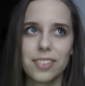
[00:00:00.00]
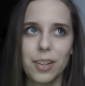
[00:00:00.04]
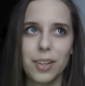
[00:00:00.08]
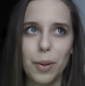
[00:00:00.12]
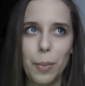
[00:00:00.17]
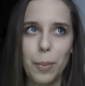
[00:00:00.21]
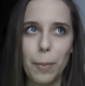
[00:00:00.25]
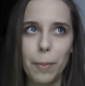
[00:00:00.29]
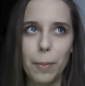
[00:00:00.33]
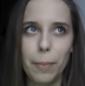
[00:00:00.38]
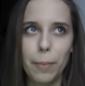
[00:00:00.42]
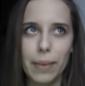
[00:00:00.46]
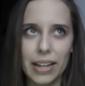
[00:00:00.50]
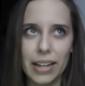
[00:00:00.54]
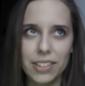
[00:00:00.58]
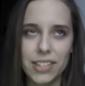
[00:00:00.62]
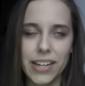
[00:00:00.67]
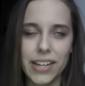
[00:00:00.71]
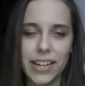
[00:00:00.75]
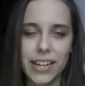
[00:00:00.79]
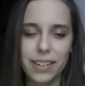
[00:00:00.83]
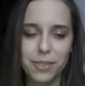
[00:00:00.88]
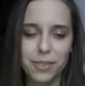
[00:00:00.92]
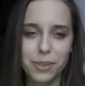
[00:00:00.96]
Matt
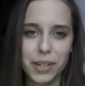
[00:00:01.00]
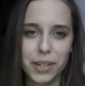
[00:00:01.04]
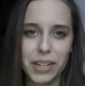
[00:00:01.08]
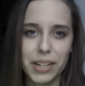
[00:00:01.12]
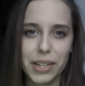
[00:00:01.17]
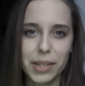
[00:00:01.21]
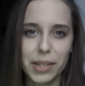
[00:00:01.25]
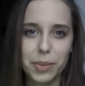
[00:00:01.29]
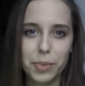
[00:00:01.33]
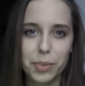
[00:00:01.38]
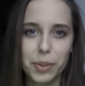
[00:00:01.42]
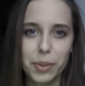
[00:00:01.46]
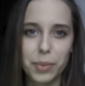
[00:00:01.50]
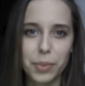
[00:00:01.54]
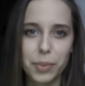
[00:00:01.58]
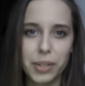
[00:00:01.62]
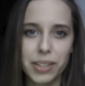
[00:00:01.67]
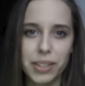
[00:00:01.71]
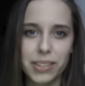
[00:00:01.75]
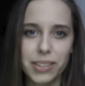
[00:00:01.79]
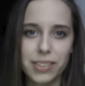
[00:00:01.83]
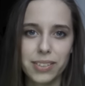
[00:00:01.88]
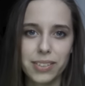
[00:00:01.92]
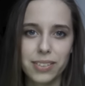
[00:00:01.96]
Henry will
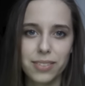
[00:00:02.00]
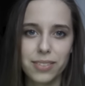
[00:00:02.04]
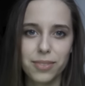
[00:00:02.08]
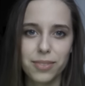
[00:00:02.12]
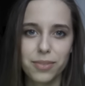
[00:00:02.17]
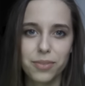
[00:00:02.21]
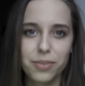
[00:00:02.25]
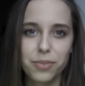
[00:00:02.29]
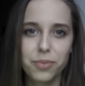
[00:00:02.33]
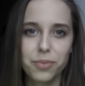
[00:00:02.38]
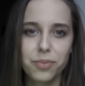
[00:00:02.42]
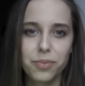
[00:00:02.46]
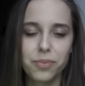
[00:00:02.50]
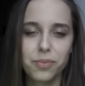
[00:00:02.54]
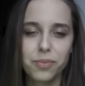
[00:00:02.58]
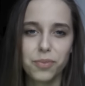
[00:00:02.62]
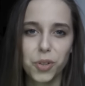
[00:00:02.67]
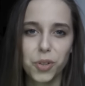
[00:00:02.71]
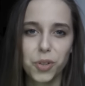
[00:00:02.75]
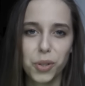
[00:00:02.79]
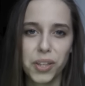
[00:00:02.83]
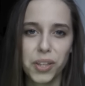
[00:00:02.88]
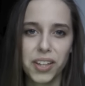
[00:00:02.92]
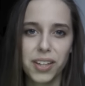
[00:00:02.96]
win
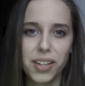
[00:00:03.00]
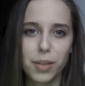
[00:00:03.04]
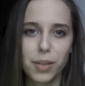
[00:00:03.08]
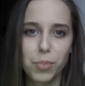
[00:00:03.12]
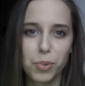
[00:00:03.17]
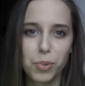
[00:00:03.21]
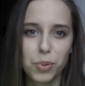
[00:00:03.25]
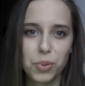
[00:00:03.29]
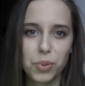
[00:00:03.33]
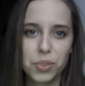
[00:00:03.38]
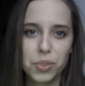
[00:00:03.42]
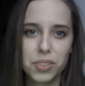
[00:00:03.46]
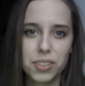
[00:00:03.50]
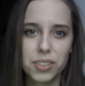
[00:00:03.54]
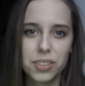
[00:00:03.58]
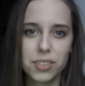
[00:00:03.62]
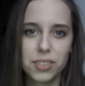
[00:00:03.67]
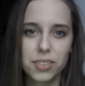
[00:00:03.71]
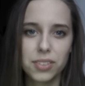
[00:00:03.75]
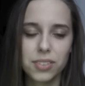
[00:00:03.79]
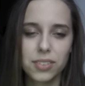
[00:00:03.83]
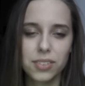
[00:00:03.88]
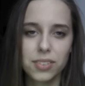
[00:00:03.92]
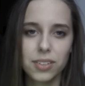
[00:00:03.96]
for Kinky Boots.
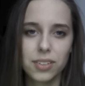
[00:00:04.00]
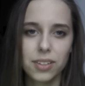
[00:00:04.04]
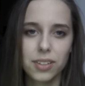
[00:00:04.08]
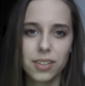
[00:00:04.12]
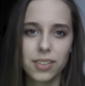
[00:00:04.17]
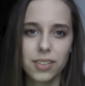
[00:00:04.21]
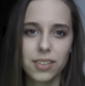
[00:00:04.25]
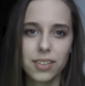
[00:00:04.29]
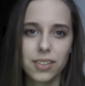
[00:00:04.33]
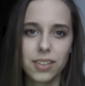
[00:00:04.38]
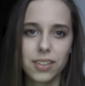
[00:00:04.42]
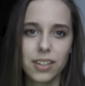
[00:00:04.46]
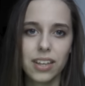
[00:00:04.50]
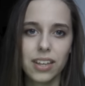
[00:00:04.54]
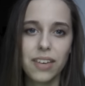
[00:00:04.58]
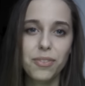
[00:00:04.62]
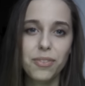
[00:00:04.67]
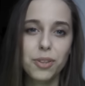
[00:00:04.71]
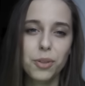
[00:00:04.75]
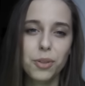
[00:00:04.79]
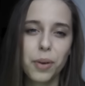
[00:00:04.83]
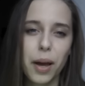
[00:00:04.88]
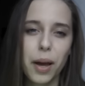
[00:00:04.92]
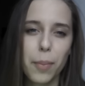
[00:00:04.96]
Even
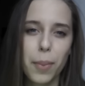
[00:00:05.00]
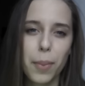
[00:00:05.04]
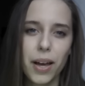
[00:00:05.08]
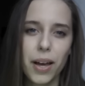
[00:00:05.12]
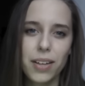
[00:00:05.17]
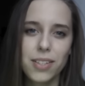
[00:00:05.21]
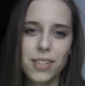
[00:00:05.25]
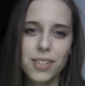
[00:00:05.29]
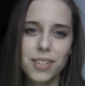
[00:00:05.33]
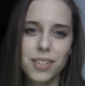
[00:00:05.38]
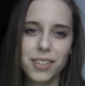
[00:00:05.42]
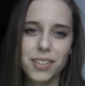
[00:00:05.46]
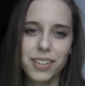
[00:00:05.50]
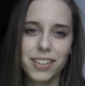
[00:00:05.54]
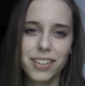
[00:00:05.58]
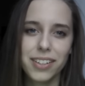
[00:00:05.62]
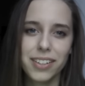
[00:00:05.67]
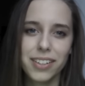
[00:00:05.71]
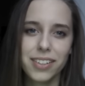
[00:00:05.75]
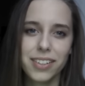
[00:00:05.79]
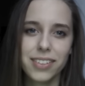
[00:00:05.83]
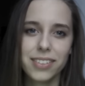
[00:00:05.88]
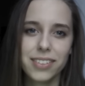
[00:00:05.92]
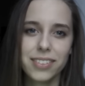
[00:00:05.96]
though I
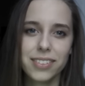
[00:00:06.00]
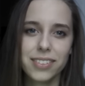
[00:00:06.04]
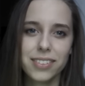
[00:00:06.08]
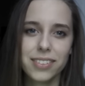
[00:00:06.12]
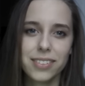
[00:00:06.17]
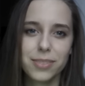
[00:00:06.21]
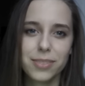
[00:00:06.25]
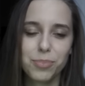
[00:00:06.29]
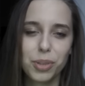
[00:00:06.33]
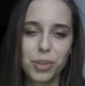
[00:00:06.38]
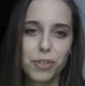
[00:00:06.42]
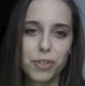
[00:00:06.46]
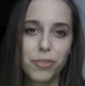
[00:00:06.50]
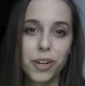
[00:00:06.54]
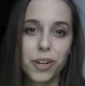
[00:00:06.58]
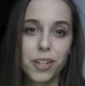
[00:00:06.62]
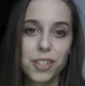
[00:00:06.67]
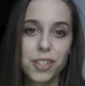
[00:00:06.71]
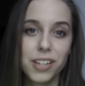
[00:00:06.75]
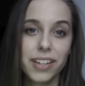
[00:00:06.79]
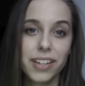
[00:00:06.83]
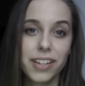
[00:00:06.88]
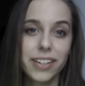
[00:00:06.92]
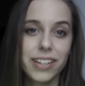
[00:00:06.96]
personally
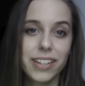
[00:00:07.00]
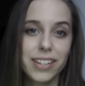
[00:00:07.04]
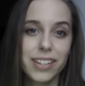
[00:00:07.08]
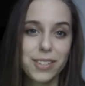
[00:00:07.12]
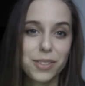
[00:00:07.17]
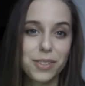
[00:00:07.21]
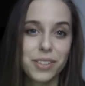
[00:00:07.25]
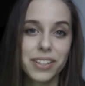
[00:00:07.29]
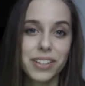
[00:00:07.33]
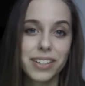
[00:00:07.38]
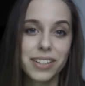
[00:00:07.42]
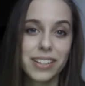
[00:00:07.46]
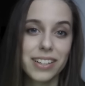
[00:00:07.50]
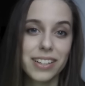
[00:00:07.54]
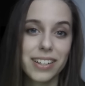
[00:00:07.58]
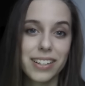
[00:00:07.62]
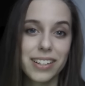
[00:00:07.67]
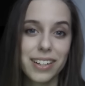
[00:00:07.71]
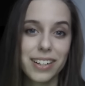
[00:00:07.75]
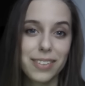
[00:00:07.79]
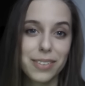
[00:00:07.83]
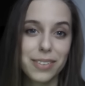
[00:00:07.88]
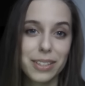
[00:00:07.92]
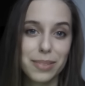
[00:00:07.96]
preferred Killian Donnelly, I
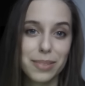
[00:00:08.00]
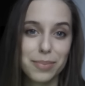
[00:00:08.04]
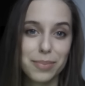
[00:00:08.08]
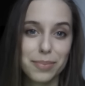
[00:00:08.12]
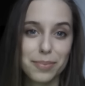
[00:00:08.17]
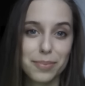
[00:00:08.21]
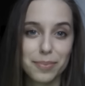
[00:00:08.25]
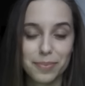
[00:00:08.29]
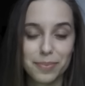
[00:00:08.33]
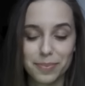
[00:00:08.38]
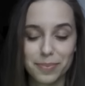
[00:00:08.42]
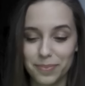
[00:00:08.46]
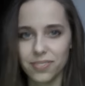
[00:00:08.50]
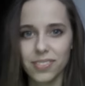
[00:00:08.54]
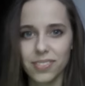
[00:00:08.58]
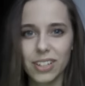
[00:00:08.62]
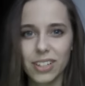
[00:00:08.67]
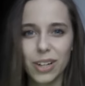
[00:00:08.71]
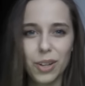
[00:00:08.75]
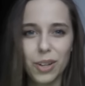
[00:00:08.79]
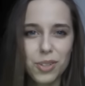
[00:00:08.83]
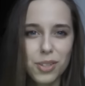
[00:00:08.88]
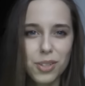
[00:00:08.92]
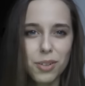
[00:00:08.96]
love him.
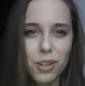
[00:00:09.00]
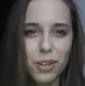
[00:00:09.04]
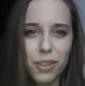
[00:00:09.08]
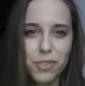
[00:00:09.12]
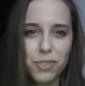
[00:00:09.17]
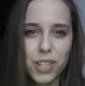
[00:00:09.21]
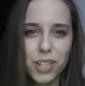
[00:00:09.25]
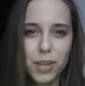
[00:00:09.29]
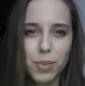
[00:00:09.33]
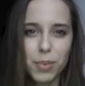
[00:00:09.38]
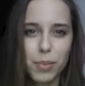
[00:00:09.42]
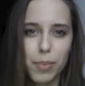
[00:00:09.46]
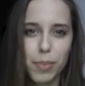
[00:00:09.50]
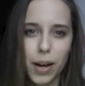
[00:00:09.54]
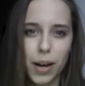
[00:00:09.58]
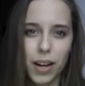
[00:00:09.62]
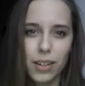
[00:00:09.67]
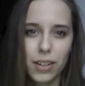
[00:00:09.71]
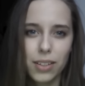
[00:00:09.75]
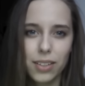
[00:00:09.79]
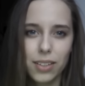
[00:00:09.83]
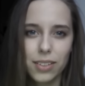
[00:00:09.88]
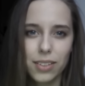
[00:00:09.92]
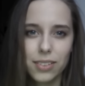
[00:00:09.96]
Also love Jamie
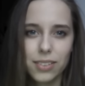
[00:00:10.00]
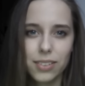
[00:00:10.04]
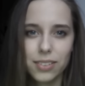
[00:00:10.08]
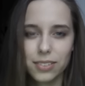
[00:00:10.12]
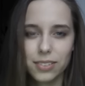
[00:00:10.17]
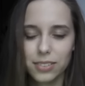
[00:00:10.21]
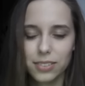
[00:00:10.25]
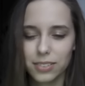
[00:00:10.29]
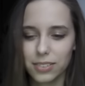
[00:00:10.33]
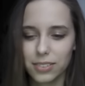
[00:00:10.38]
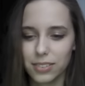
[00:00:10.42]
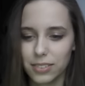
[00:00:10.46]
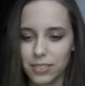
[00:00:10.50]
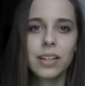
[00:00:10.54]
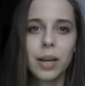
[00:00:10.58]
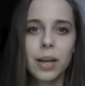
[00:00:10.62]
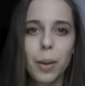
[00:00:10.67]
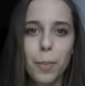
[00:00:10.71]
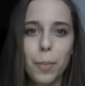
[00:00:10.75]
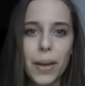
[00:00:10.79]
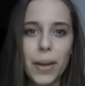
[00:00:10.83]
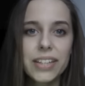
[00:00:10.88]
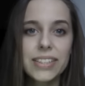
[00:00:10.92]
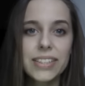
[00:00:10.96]
Parker.
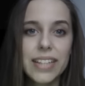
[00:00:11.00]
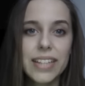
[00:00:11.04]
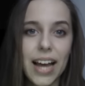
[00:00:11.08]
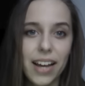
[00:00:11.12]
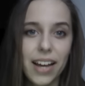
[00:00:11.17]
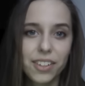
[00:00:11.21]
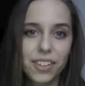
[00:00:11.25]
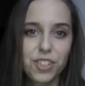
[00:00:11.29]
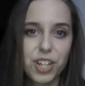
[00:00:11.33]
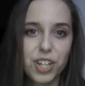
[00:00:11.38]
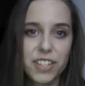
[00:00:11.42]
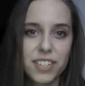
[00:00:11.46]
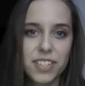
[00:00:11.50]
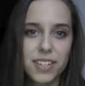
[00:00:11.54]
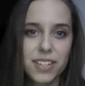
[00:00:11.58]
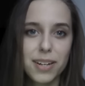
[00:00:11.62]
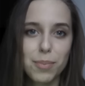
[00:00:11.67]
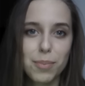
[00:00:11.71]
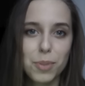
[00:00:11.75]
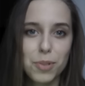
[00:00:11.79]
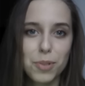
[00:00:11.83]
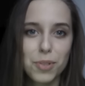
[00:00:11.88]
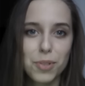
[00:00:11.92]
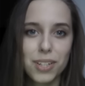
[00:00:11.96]
Best actress in a
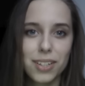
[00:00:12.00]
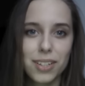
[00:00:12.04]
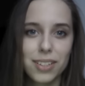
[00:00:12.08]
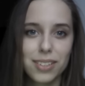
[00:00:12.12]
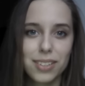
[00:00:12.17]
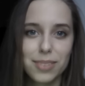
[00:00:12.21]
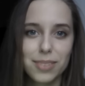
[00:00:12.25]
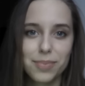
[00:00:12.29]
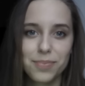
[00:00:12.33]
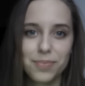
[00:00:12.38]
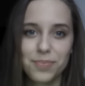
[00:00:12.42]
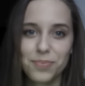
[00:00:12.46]
musical.